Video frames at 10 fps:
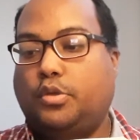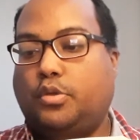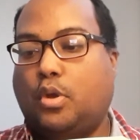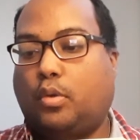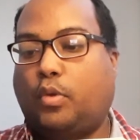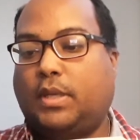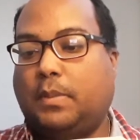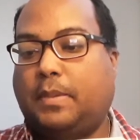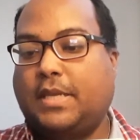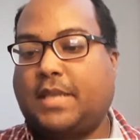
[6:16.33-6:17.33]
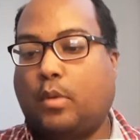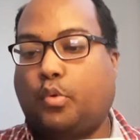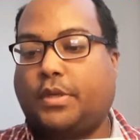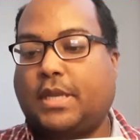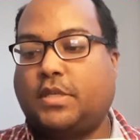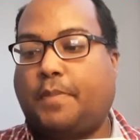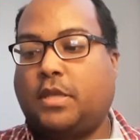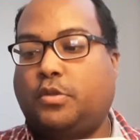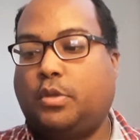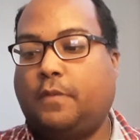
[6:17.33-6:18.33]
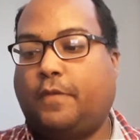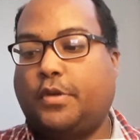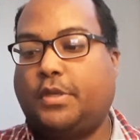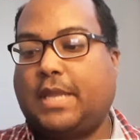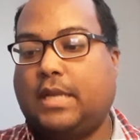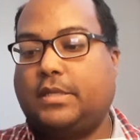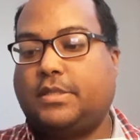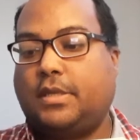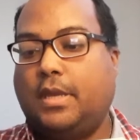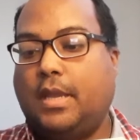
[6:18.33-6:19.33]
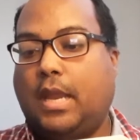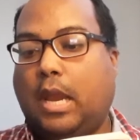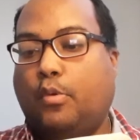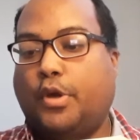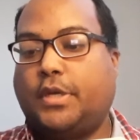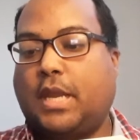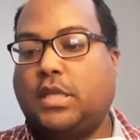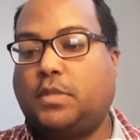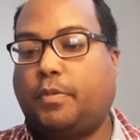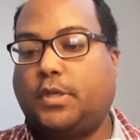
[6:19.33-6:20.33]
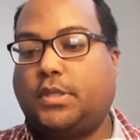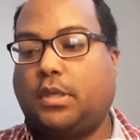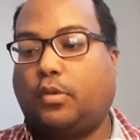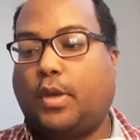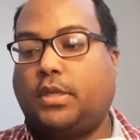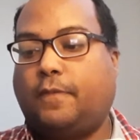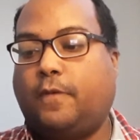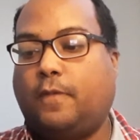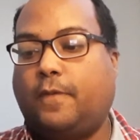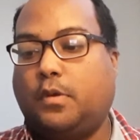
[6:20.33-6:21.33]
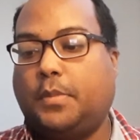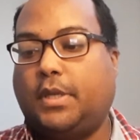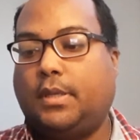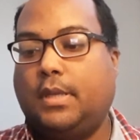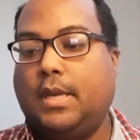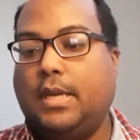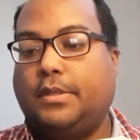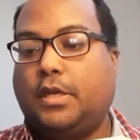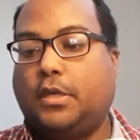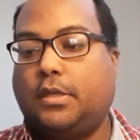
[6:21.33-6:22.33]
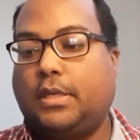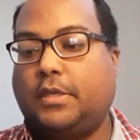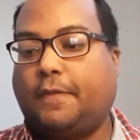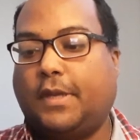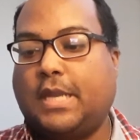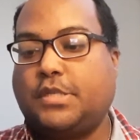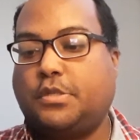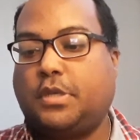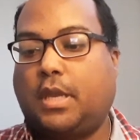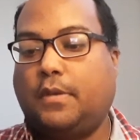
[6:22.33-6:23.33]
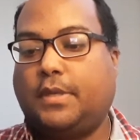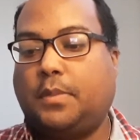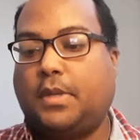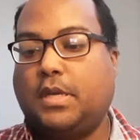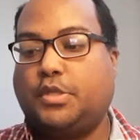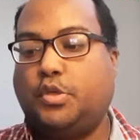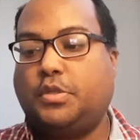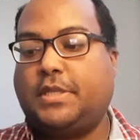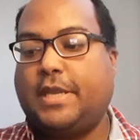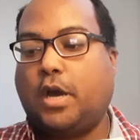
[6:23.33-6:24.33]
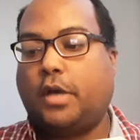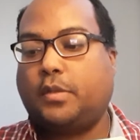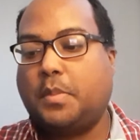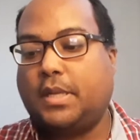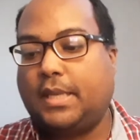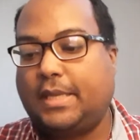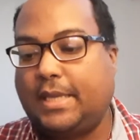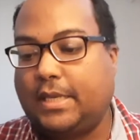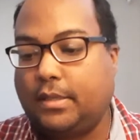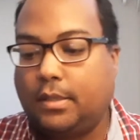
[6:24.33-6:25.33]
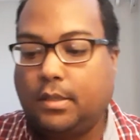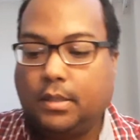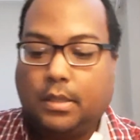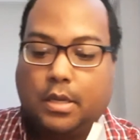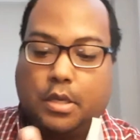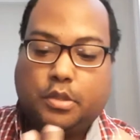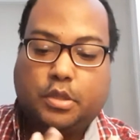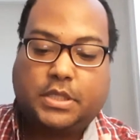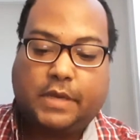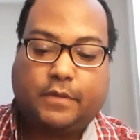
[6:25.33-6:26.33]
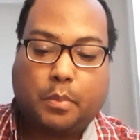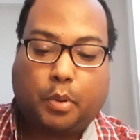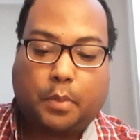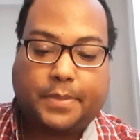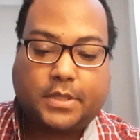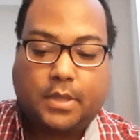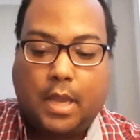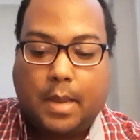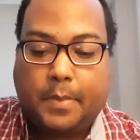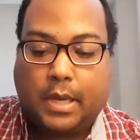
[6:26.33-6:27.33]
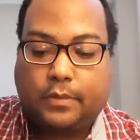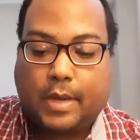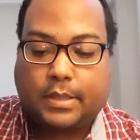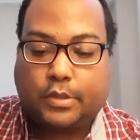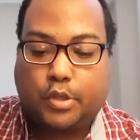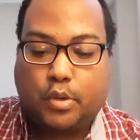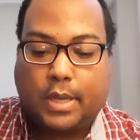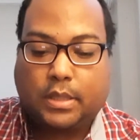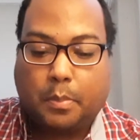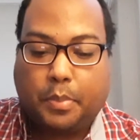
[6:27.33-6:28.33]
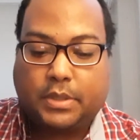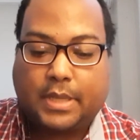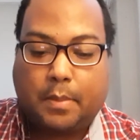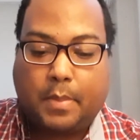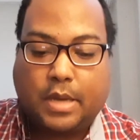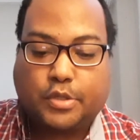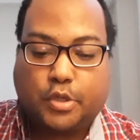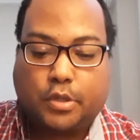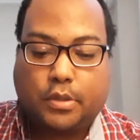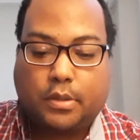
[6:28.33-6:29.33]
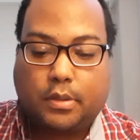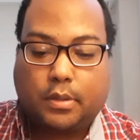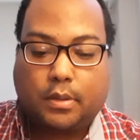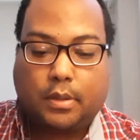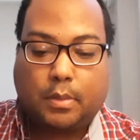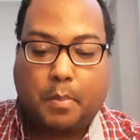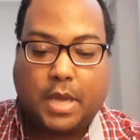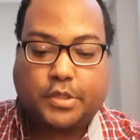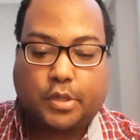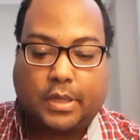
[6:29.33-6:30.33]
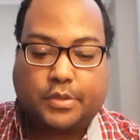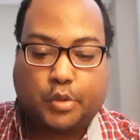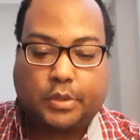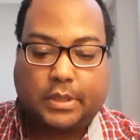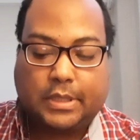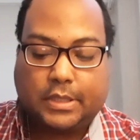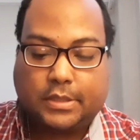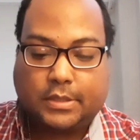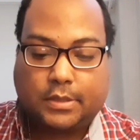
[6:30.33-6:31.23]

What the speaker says: You are quickly placed at work that is best suited for your talents and where you can experience the greatest fulfillment. There is financial security because you see all the money needed to achieve your purpose being attracted to you in abundant measure, and so it is.